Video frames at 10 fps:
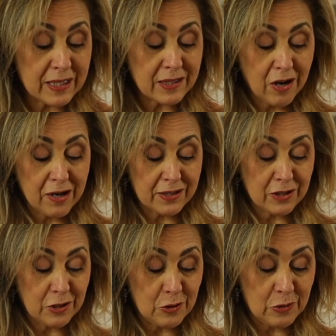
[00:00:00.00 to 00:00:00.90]
starts
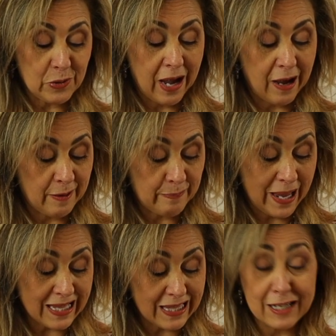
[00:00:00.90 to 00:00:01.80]
to
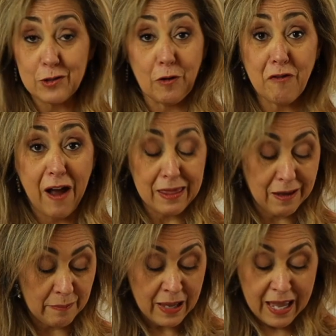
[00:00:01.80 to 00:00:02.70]
bake these or fry
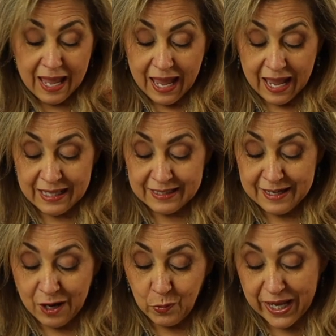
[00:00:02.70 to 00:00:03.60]
them, and
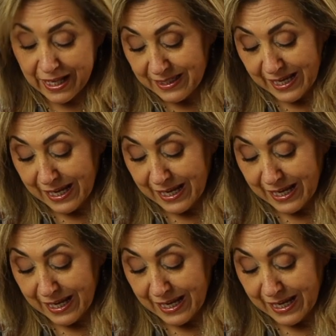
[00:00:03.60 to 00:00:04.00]
we get to